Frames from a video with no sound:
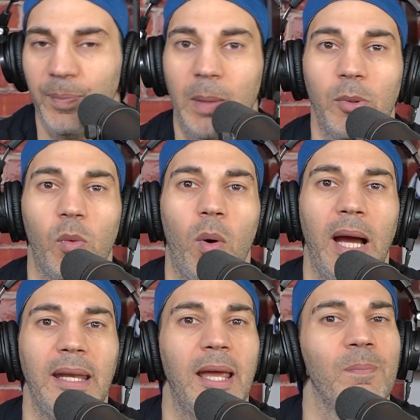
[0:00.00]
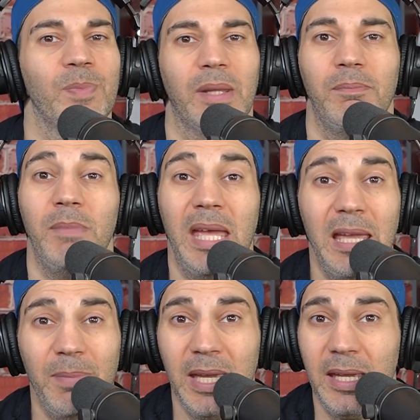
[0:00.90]
Number 1,
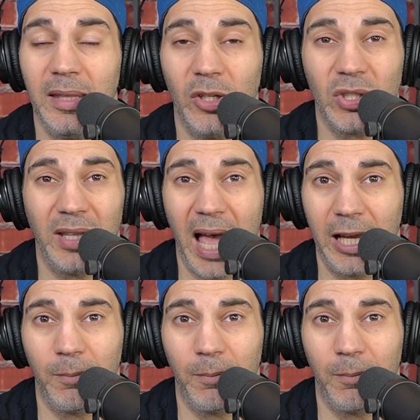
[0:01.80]
maybe there's a lack